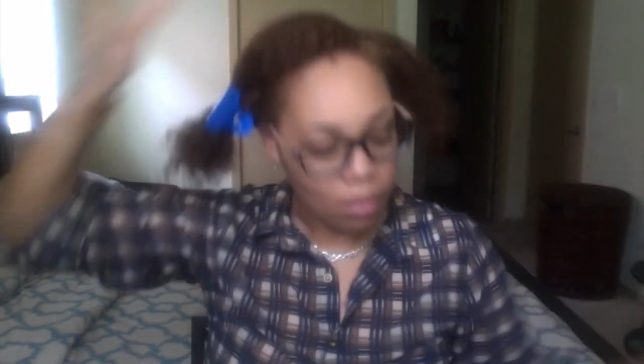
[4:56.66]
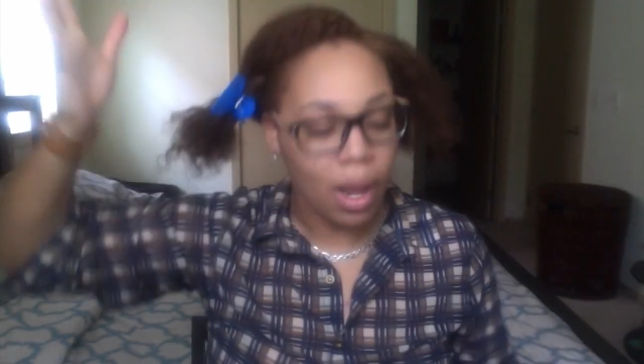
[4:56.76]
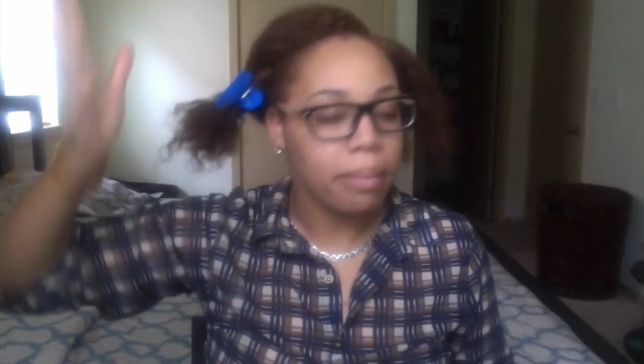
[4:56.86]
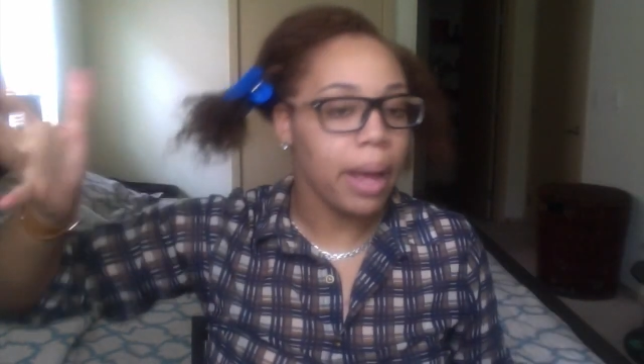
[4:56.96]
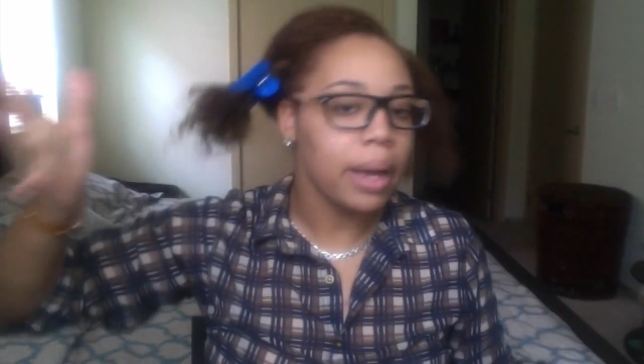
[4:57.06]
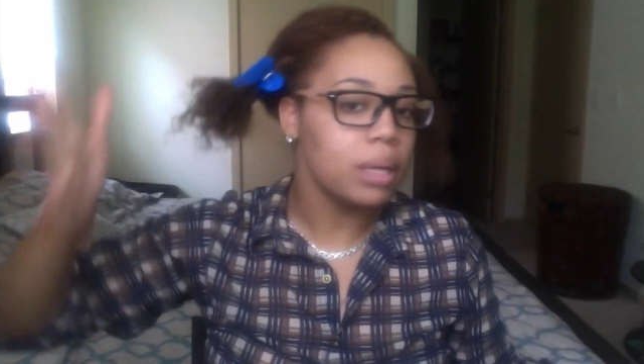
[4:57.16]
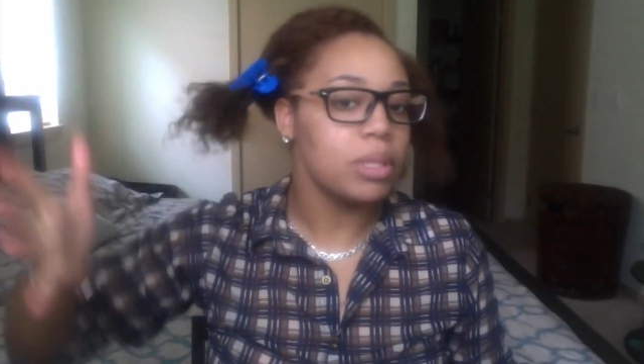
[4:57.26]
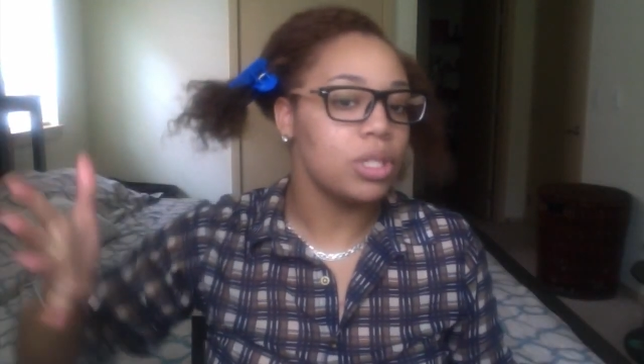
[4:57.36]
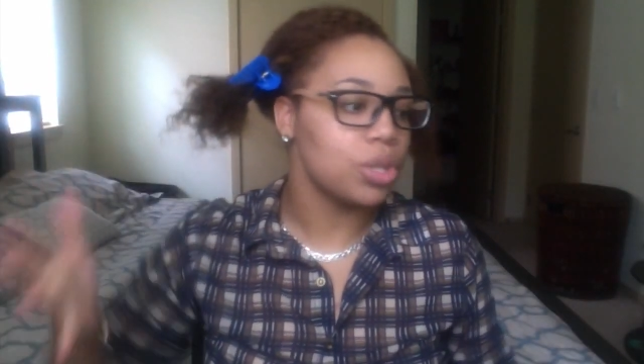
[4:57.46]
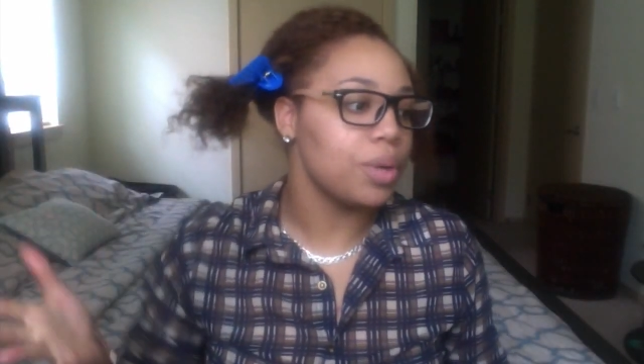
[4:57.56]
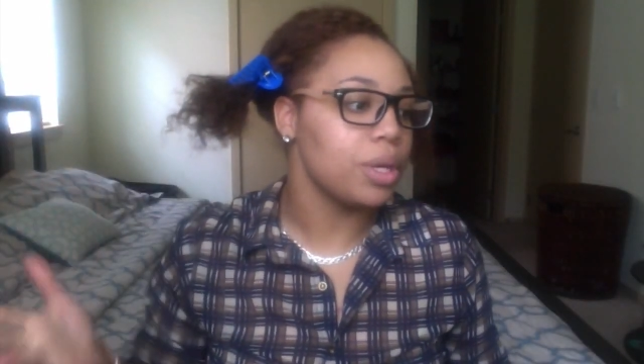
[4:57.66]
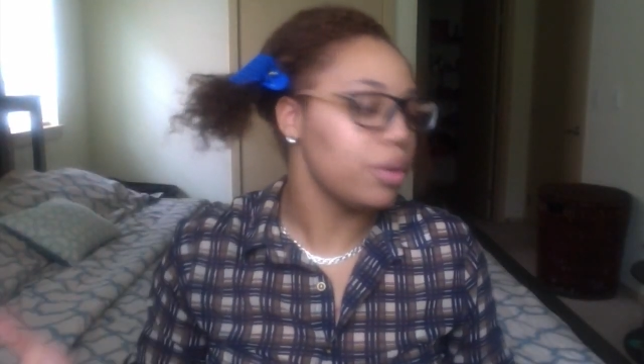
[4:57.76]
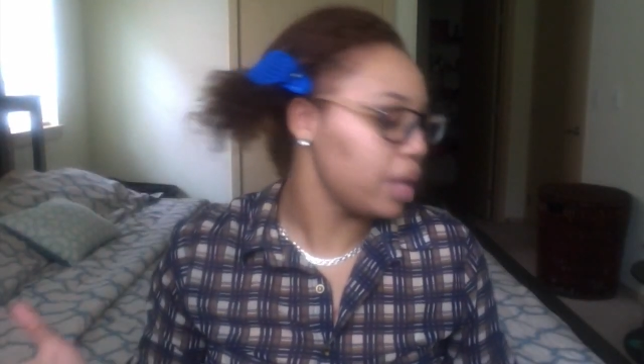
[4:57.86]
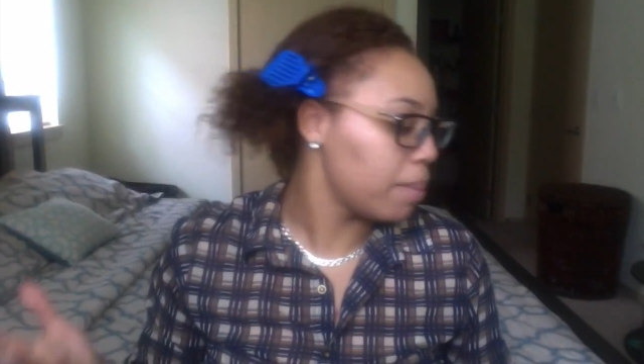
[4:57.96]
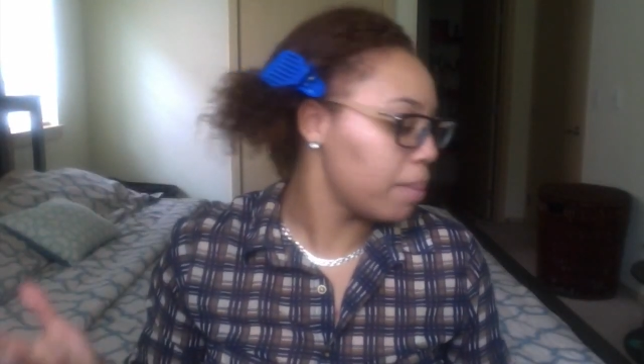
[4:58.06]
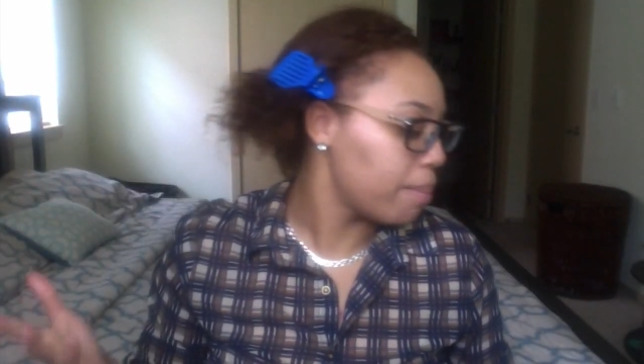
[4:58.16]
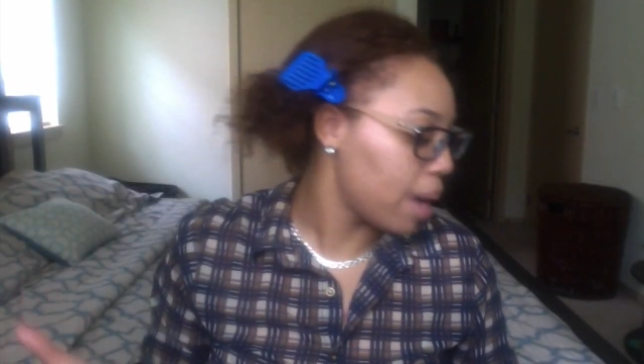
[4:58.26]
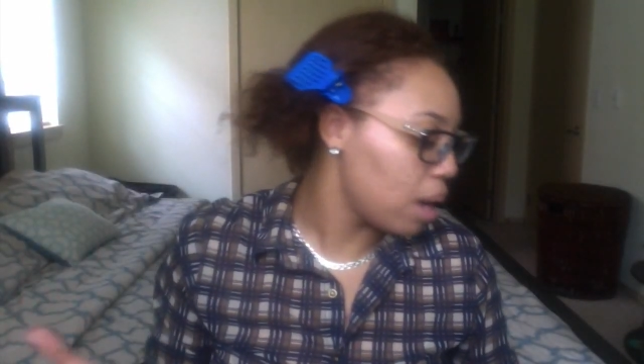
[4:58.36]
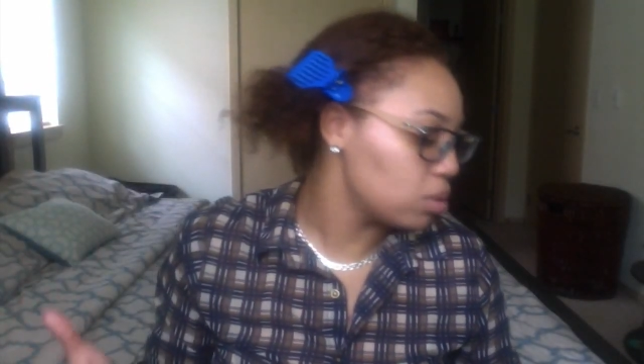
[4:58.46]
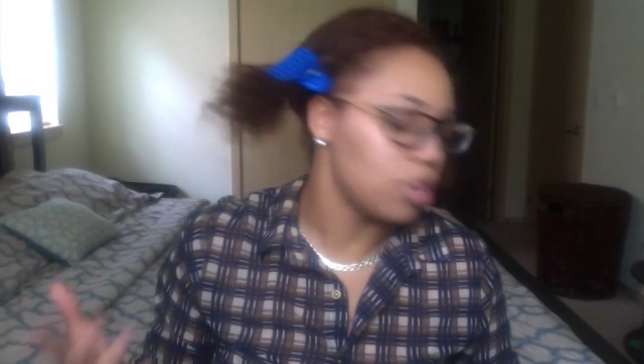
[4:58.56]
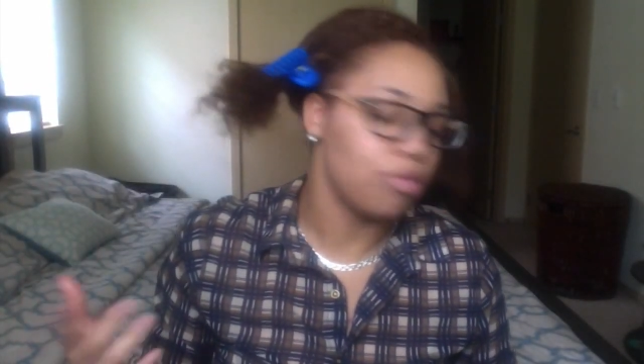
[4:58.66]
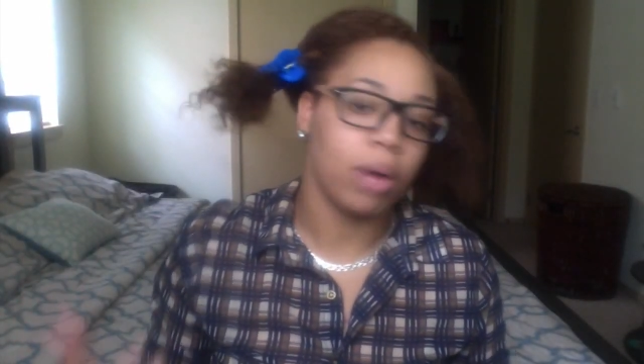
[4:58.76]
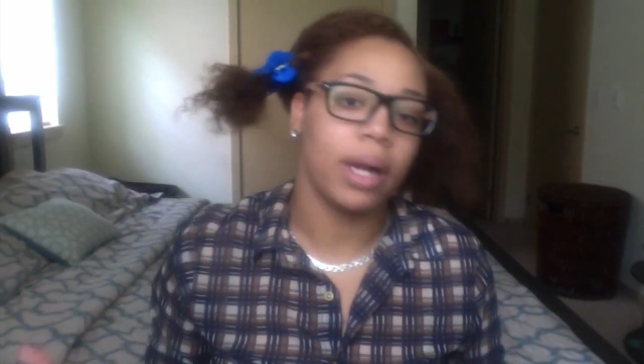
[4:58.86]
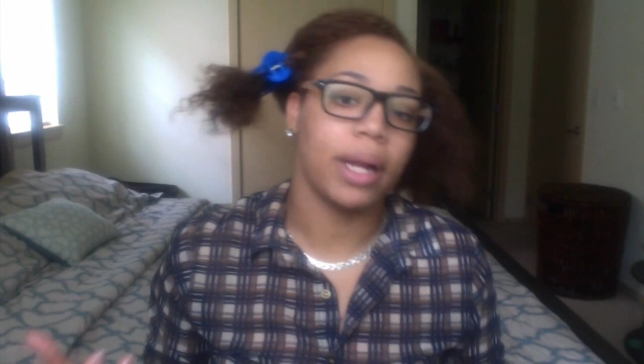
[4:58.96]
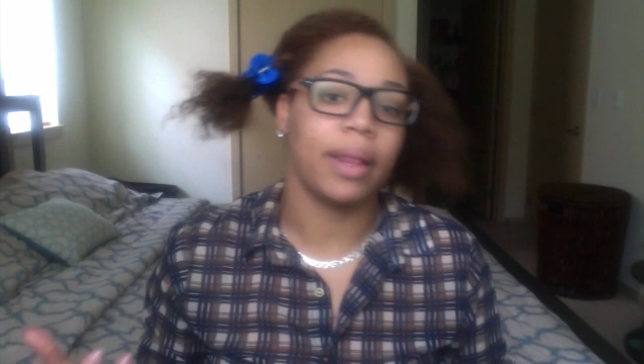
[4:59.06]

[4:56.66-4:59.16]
I'm not going to be showing you the amount of product